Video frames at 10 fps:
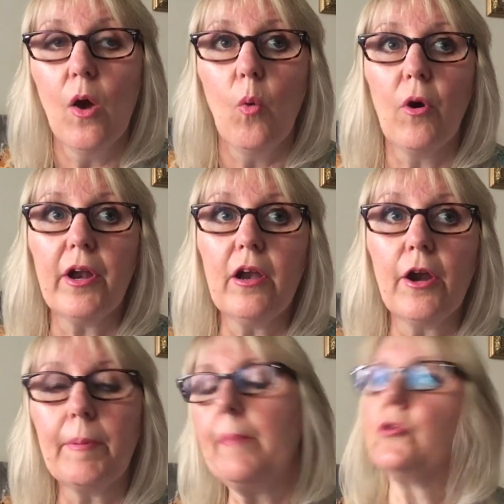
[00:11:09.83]
what a
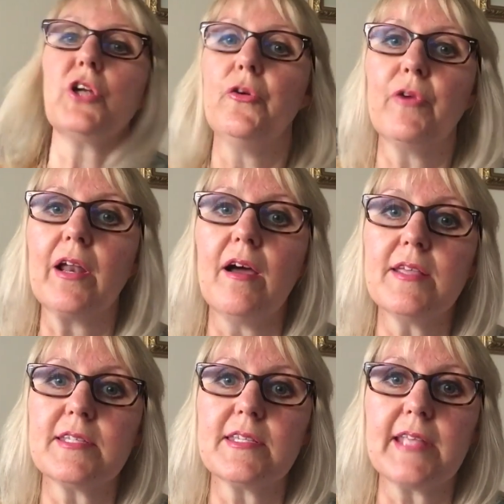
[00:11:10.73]
lot of people don't
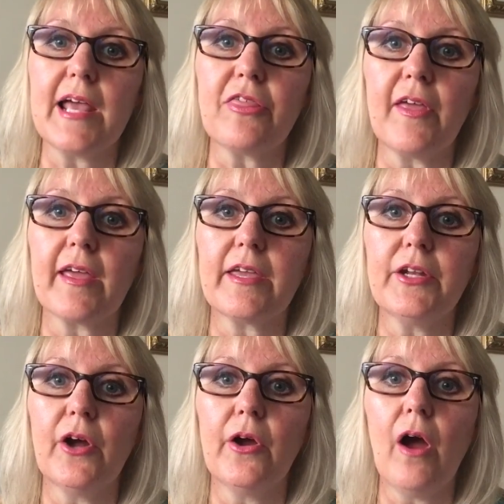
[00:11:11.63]
realize is they think,
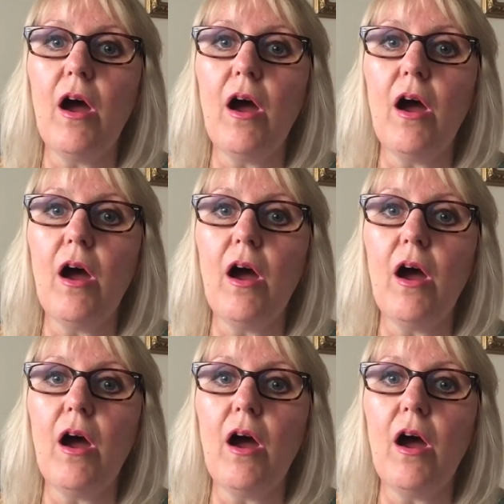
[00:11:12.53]
you know,